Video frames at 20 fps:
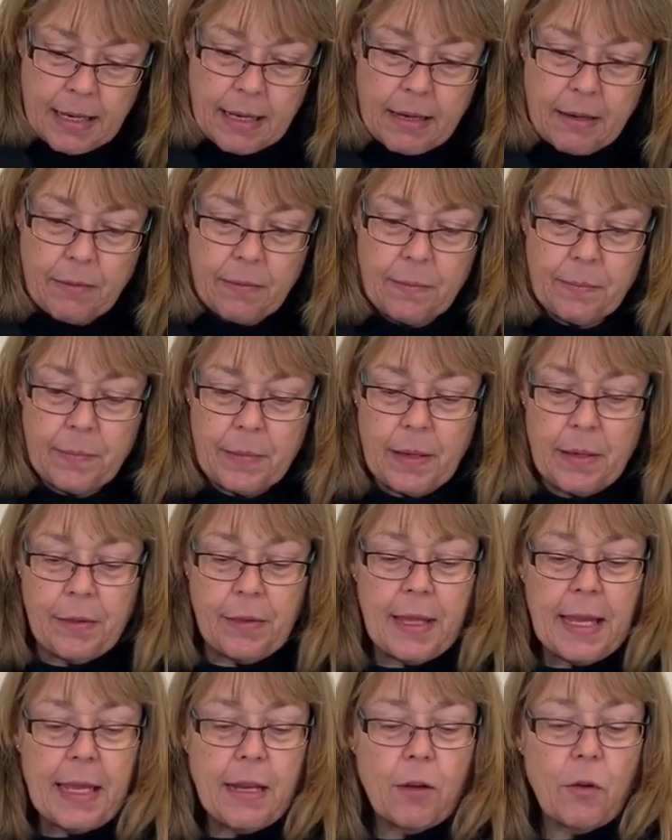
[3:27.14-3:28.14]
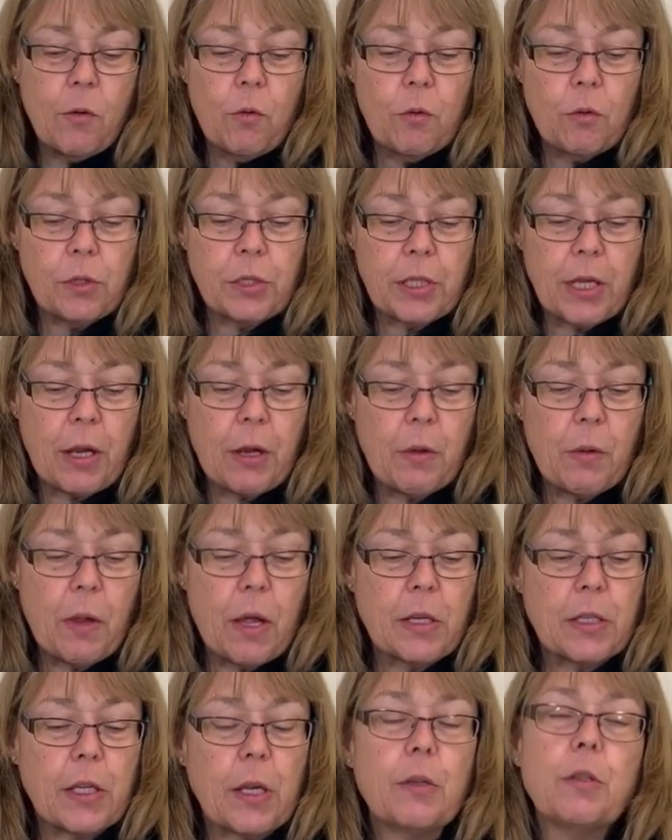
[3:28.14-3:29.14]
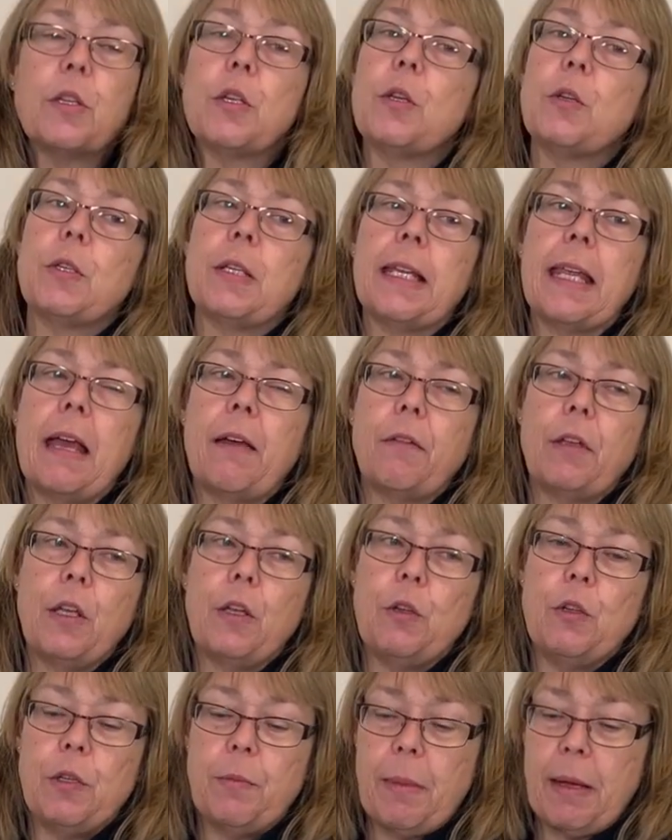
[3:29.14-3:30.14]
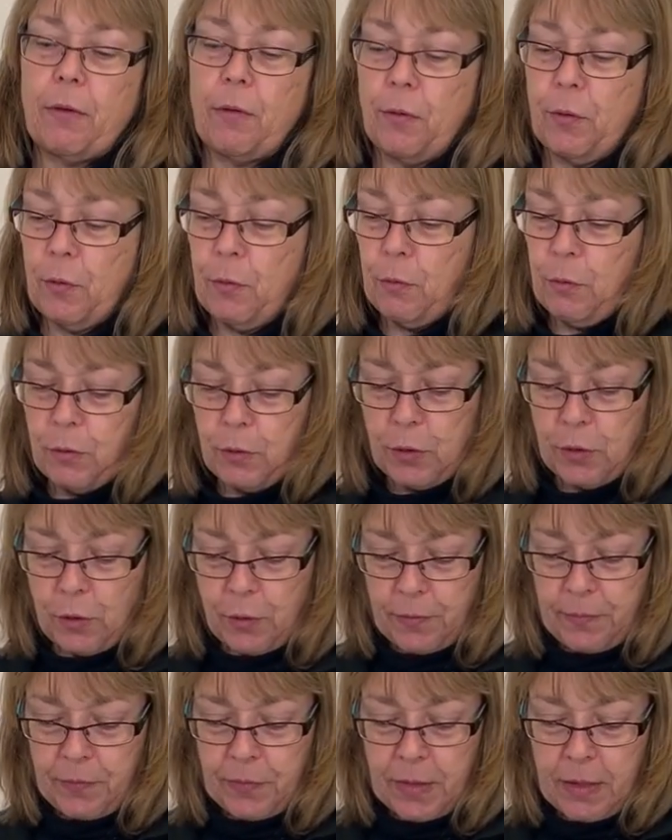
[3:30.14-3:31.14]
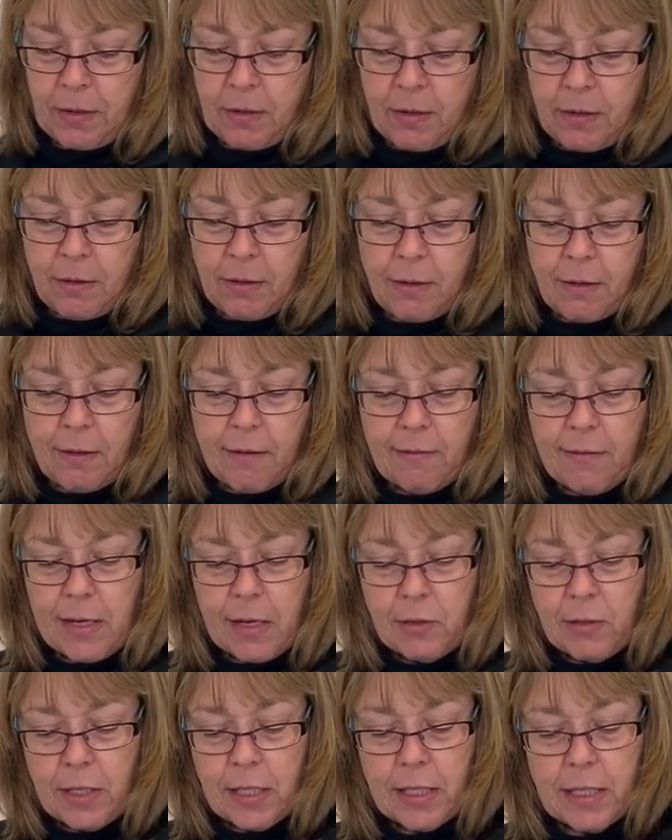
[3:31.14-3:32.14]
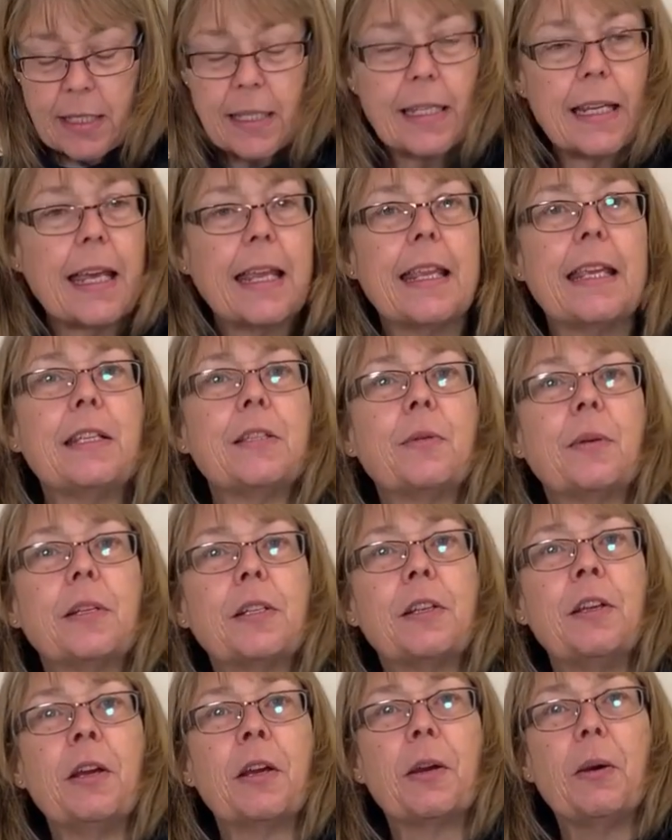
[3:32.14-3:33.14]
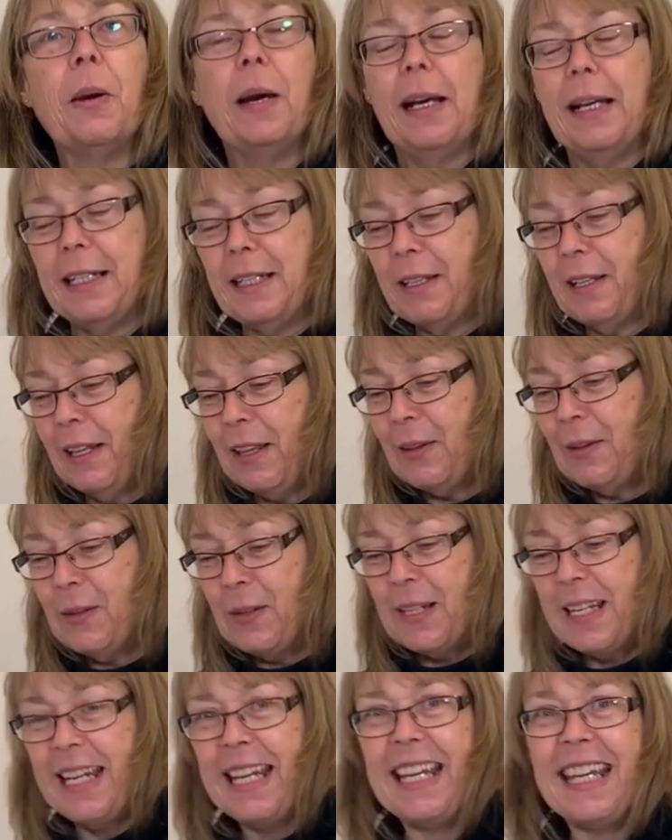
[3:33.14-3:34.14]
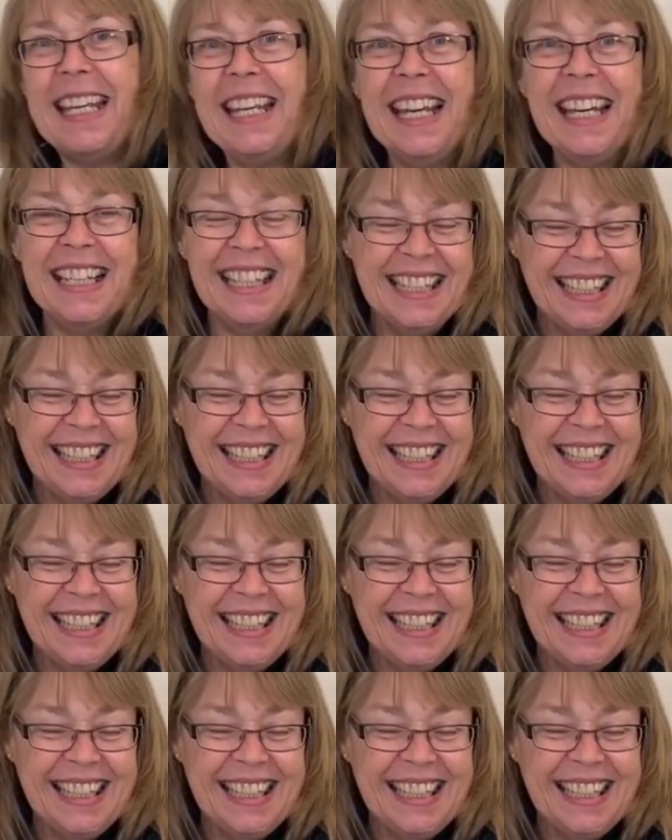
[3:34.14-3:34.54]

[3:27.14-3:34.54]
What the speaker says: Now, Athena also don't usually have a huge amount of thorns on. I've noticed today these ones are quite thorny.